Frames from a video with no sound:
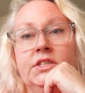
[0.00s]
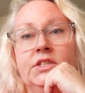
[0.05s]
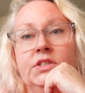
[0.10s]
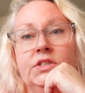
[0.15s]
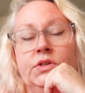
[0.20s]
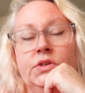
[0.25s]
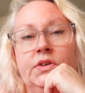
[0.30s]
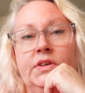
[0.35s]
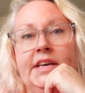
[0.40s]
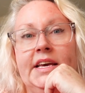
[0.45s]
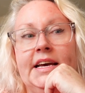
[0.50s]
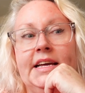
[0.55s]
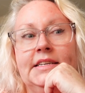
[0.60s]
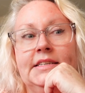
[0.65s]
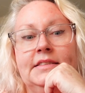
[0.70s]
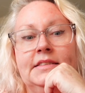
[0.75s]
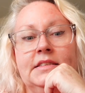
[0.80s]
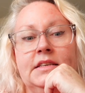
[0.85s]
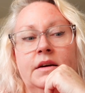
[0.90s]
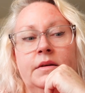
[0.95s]
to get
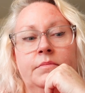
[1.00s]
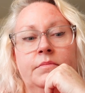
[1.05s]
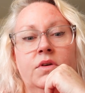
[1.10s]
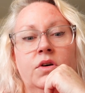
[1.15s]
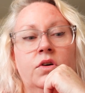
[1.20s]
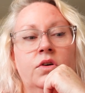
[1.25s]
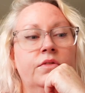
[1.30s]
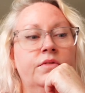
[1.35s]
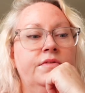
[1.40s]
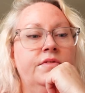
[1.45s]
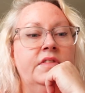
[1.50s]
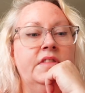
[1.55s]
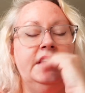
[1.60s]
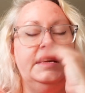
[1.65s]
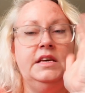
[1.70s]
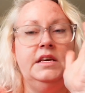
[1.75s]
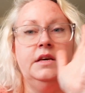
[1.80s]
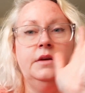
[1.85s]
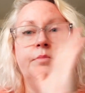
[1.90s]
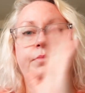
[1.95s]
some of
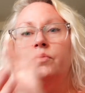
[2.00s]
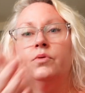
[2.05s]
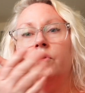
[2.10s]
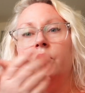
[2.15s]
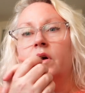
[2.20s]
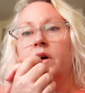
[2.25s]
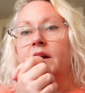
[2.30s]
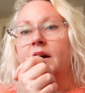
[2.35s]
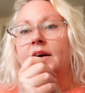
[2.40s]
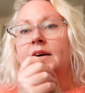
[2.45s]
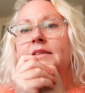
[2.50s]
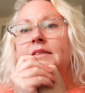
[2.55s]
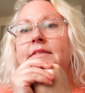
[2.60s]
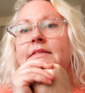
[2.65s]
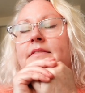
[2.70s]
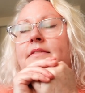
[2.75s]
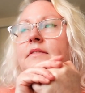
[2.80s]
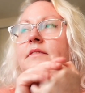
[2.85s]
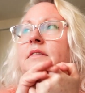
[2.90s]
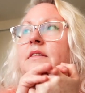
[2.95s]
the
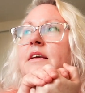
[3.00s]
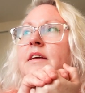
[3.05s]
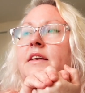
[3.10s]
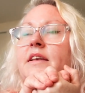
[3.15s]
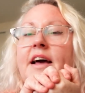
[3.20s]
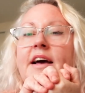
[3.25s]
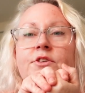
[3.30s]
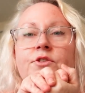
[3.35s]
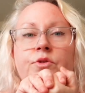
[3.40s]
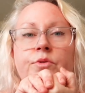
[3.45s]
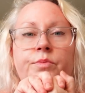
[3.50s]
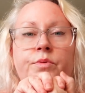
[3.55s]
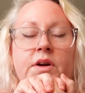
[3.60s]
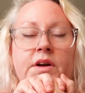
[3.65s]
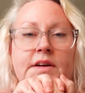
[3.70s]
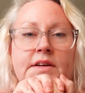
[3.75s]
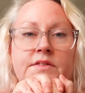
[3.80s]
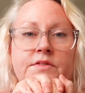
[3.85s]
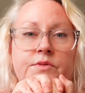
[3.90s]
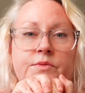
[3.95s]
products, the natural
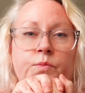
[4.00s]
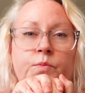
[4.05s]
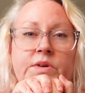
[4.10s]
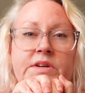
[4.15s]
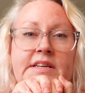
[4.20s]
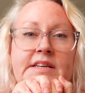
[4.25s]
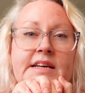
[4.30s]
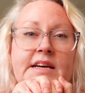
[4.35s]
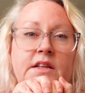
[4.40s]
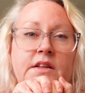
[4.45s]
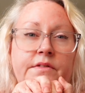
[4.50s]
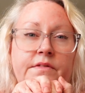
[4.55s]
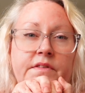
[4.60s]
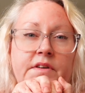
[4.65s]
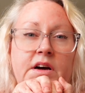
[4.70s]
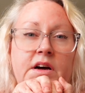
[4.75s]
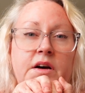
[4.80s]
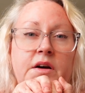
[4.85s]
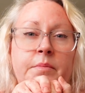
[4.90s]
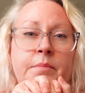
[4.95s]
products from Wendella
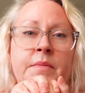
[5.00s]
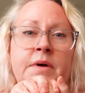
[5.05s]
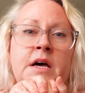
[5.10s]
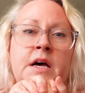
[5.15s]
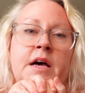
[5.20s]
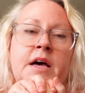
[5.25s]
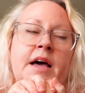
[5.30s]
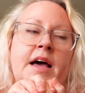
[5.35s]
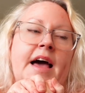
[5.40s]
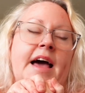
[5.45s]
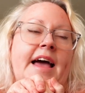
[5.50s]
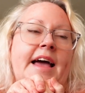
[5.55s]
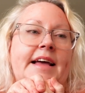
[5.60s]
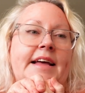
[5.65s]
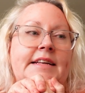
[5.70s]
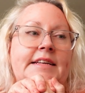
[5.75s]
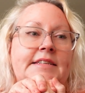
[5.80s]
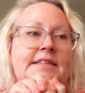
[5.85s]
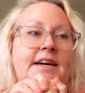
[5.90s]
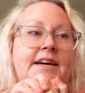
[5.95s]
Farm,
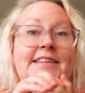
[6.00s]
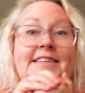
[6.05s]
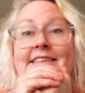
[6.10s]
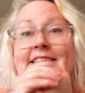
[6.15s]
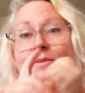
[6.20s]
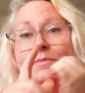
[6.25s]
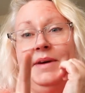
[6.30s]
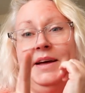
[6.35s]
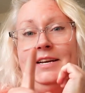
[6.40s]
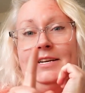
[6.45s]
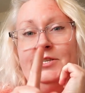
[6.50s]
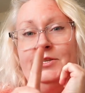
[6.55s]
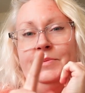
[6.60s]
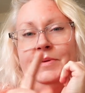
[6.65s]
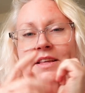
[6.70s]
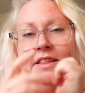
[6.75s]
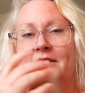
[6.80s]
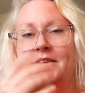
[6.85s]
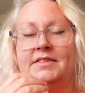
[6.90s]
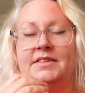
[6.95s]
and I did manage to
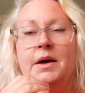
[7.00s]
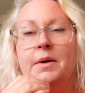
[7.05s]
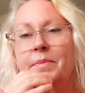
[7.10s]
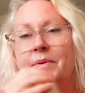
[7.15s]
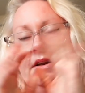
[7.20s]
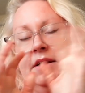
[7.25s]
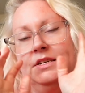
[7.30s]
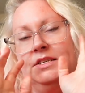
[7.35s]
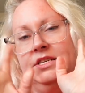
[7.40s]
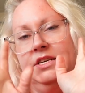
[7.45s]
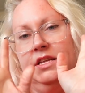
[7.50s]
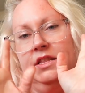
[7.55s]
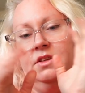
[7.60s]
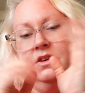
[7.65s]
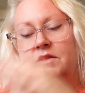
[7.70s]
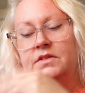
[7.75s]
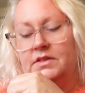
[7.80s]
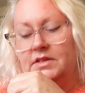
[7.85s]
pick those up and I shared those